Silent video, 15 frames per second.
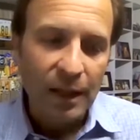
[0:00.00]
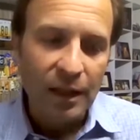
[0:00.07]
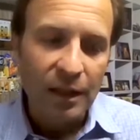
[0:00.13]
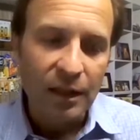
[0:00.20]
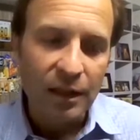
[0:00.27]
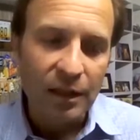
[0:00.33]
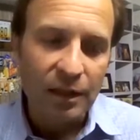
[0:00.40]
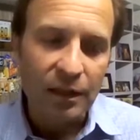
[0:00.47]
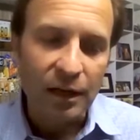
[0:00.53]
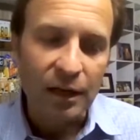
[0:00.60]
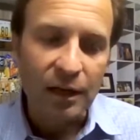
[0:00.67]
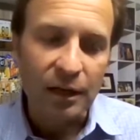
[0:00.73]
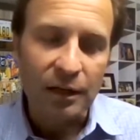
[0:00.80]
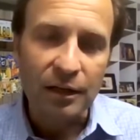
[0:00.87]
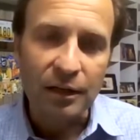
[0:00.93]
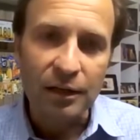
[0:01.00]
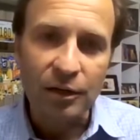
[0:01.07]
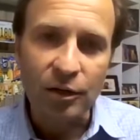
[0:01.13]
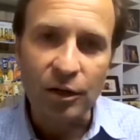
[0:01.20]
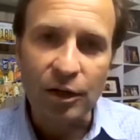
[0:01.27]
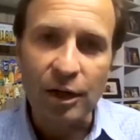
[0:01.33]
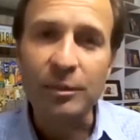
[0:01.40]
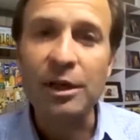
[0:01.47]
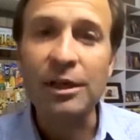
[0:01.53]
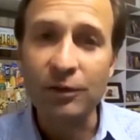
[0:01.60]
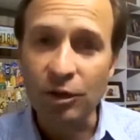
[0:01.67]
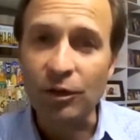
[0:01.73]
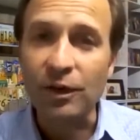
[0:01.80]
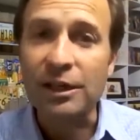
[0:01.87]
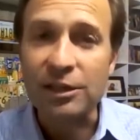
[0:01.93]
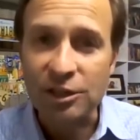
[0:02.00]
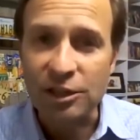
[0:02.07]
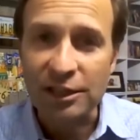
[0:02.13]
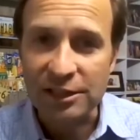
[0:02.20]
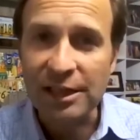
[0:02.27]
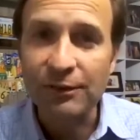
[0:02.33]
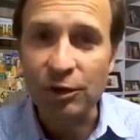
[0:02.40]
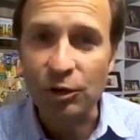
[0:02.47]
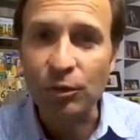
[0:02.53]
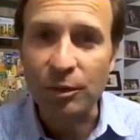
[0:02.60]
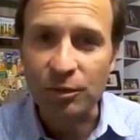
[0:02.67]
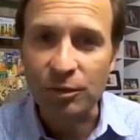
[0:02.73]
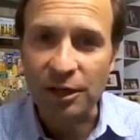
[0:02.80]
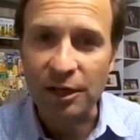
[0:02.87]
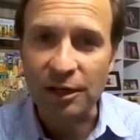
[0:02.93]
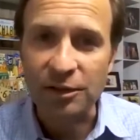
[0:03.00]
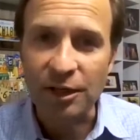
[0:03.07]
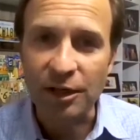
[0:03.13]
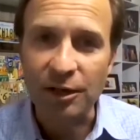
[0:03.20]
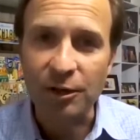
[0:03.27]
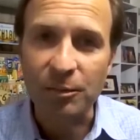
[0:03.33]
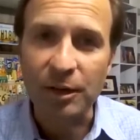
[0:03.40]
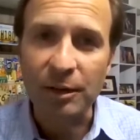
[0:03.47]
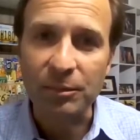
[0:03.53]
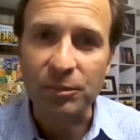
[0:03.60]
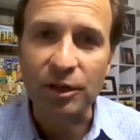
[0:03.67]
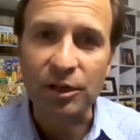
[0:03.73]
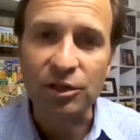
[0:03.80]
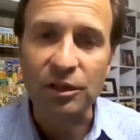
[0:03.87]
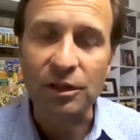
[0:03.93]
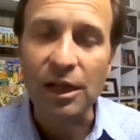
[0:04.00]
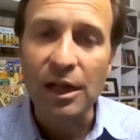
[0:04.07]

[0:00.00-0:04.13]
even though that's 71%, sorry, of the population,